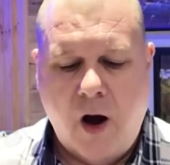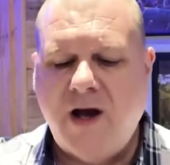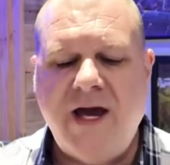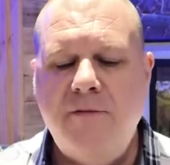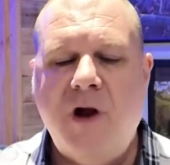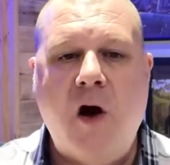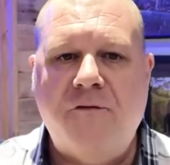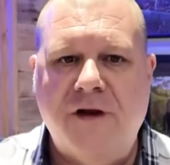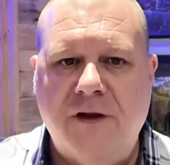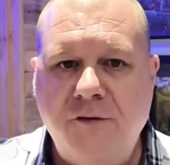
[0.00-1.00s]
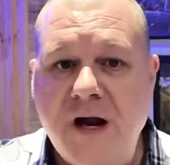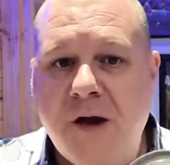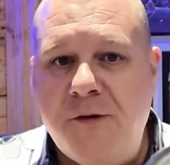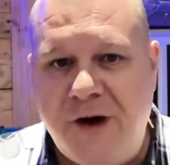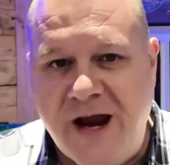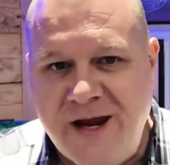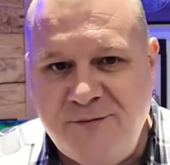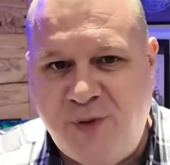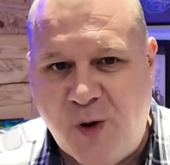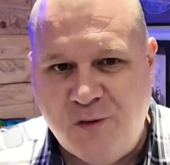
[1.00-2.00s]
I keep laughing at the
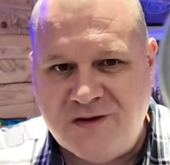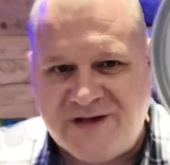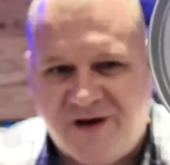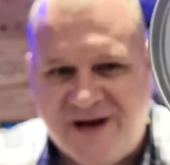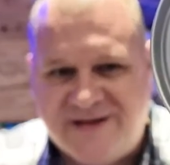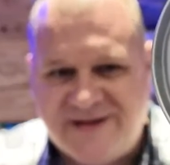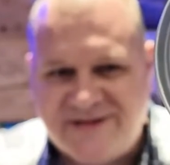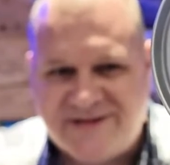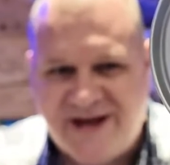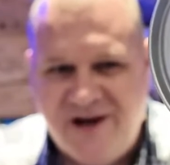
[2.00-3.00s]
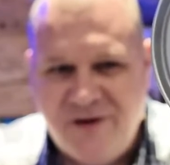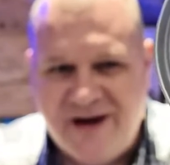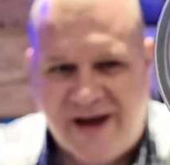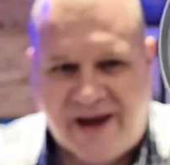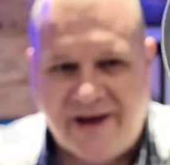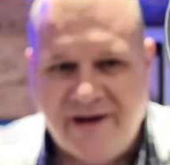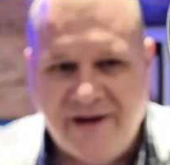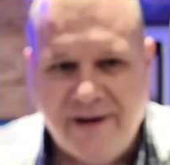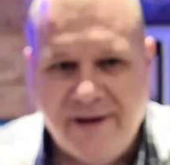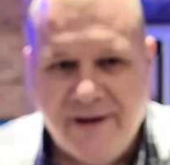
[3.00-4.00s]
ring pull size. As I say, look at it.
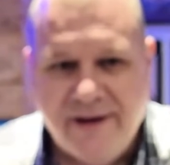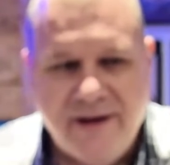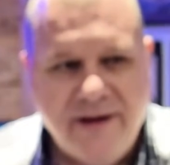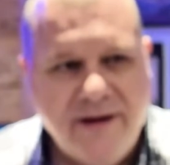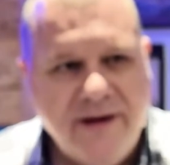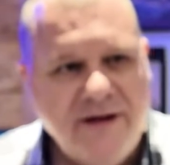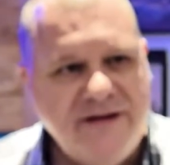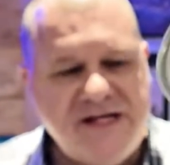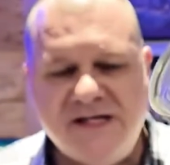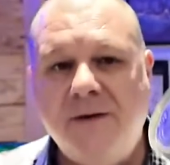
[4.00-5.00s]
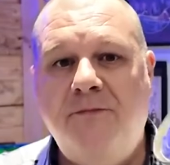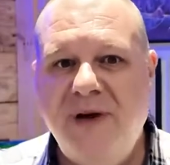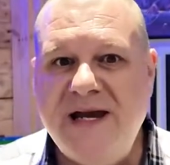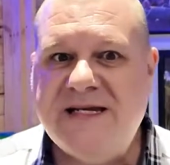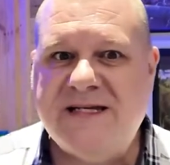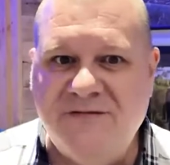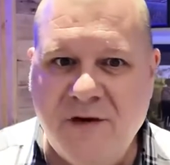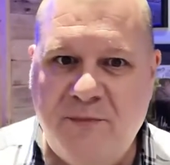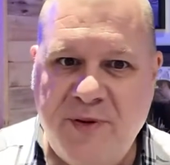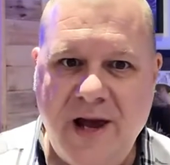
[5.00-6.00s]
This is a beast of
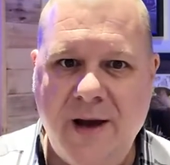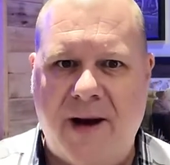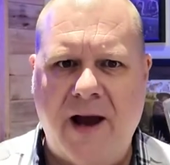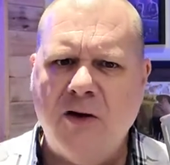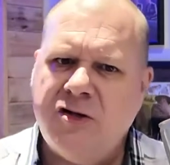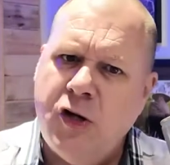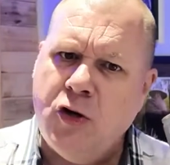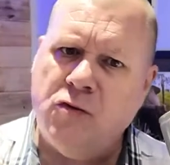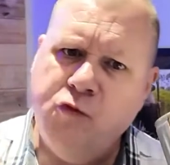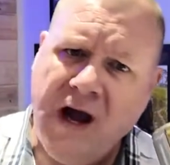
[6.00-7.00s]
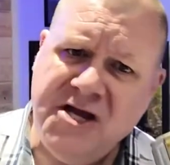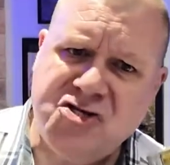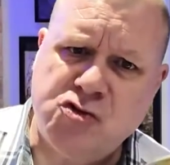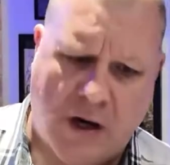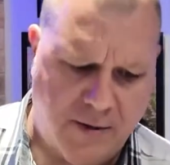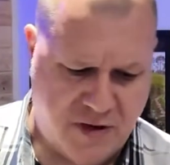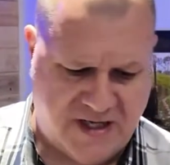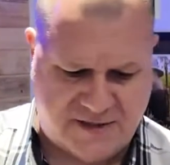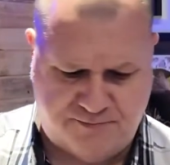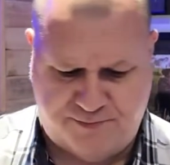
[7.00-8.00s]
a beer, mate. You could weight train with
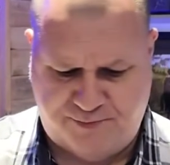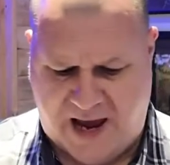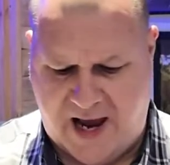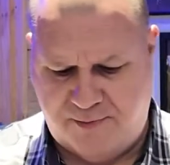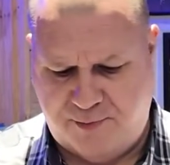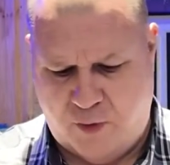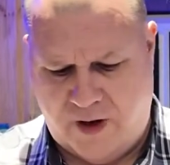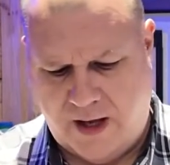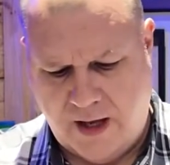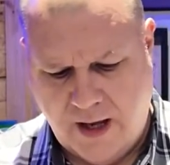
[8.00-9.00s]
this bad boy.